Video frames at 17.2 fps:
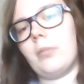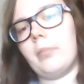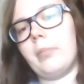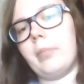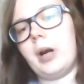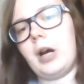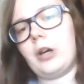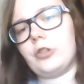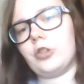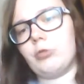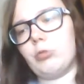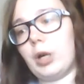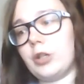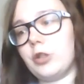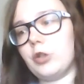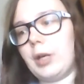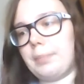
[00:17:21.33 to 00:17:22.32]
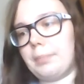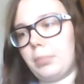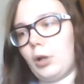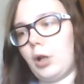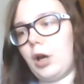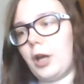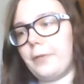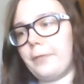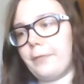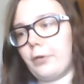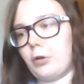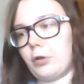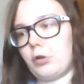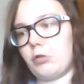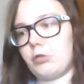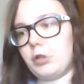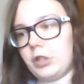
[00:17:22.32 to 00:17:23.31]
but when you apply for
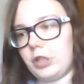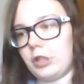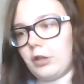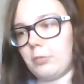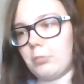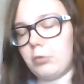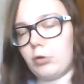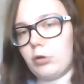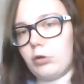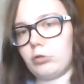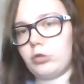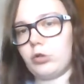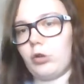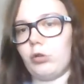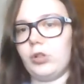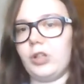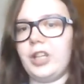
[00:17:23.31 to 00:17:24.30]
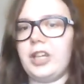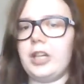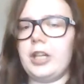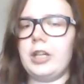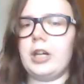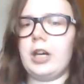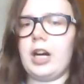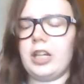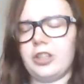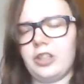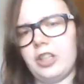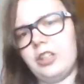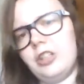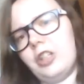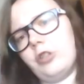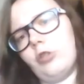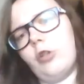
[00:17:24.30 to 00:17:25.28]
your year abroad, I
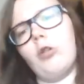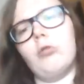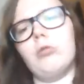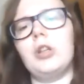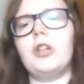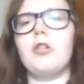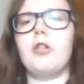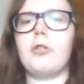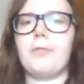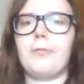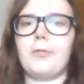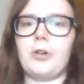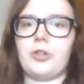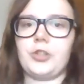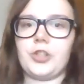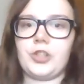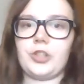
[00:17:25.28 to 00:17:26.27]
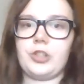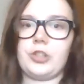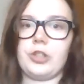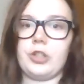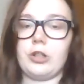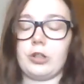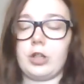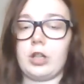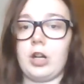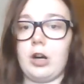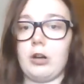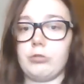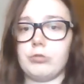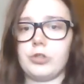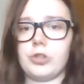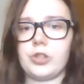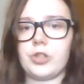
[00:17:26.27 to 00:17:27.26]
think that only your first year
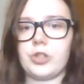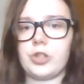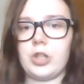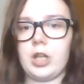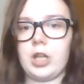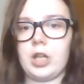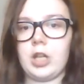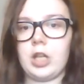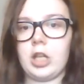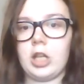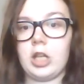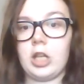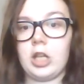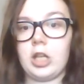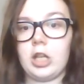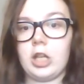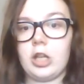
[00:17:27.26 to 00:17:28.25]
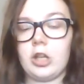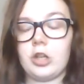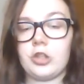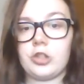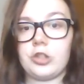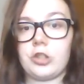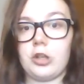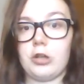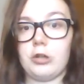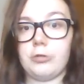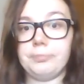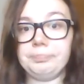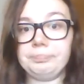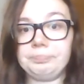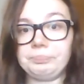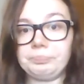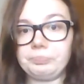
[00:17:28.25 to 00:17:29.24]
counts. So
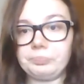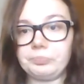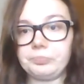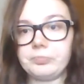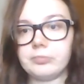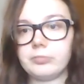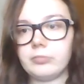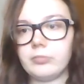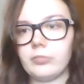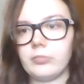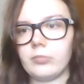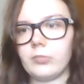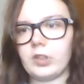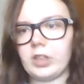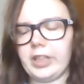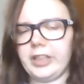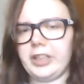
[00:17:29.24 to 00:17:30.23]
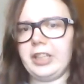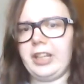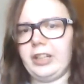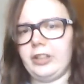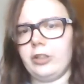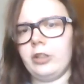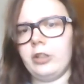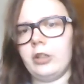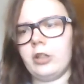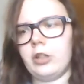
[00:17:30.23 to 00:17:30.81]
again,